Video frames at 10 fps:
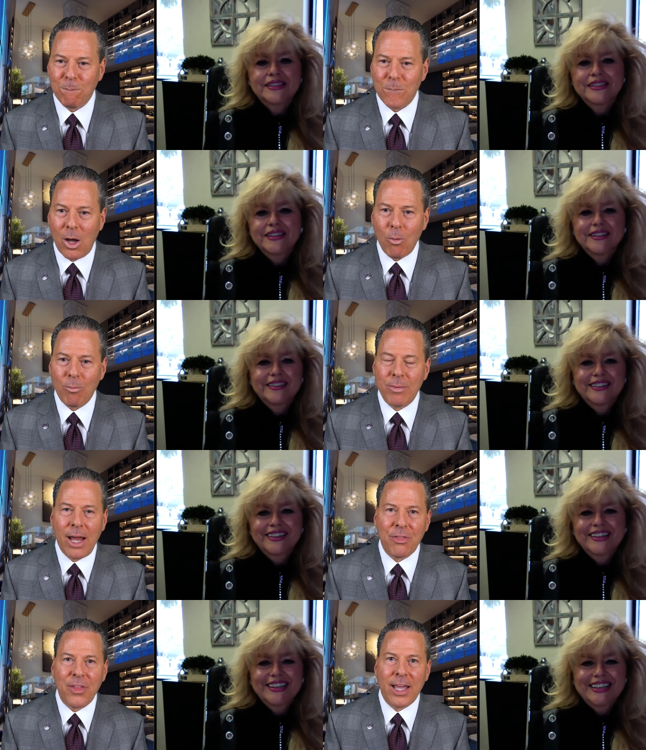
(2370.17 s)
Speaker 1: Nope,
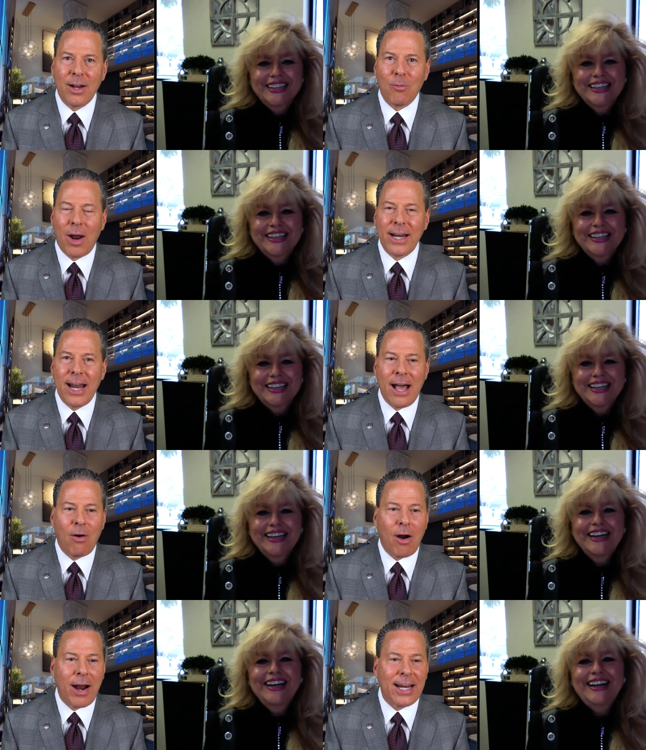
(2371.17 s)
nothing right
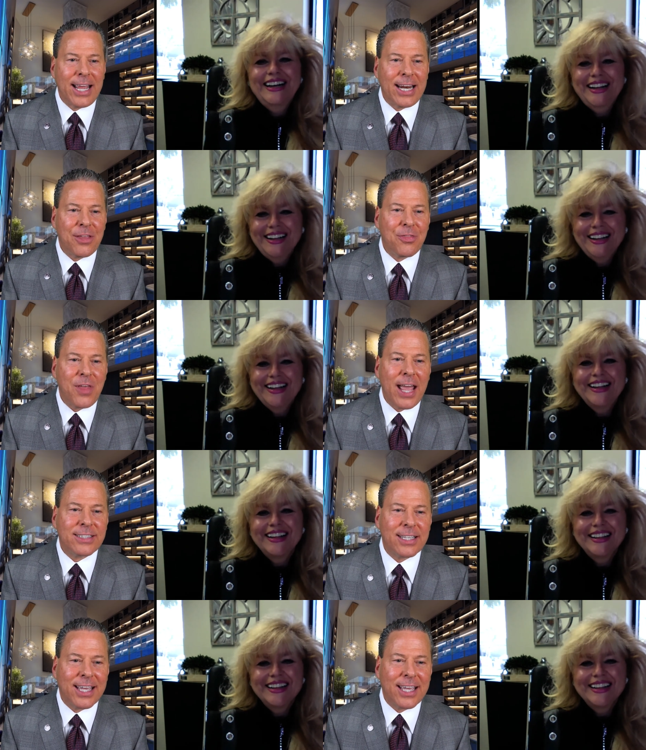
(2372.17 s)
now. All right, Ede, thanks